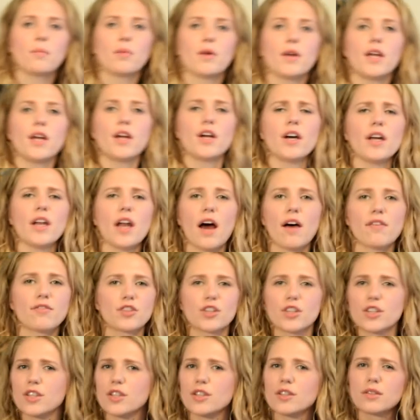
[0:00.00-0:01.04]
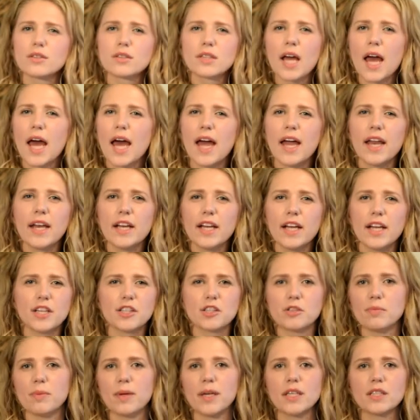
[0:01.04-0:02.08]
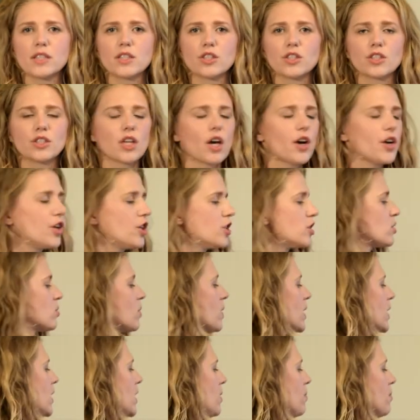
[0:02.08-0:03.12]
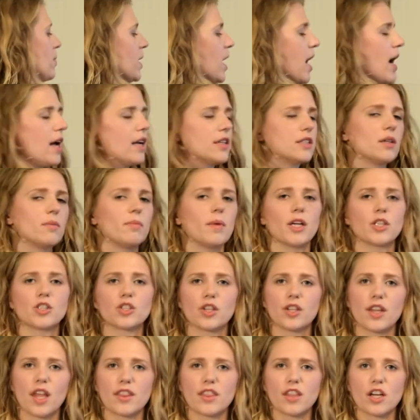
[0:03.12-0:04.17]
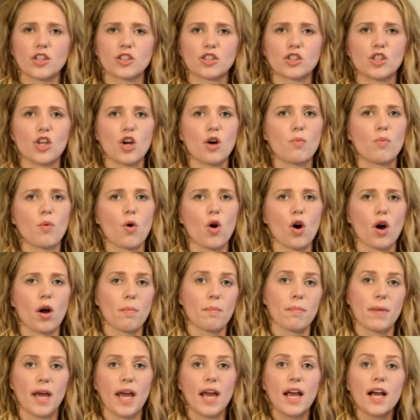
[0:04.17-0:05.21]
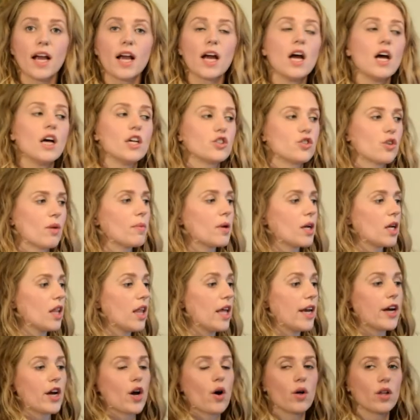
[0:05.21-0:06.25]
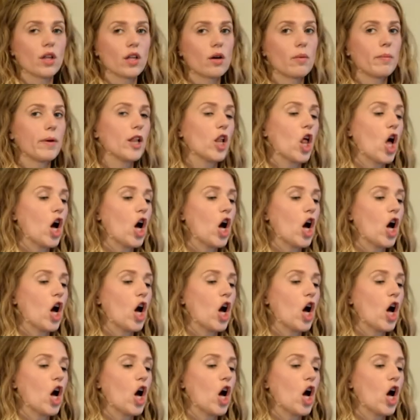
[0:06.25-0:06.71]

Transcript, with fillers: pretty good after 10-ish minutes or so. You just want to keep an eye to make sure that there's no more pink. So I'm going to let it go a little bit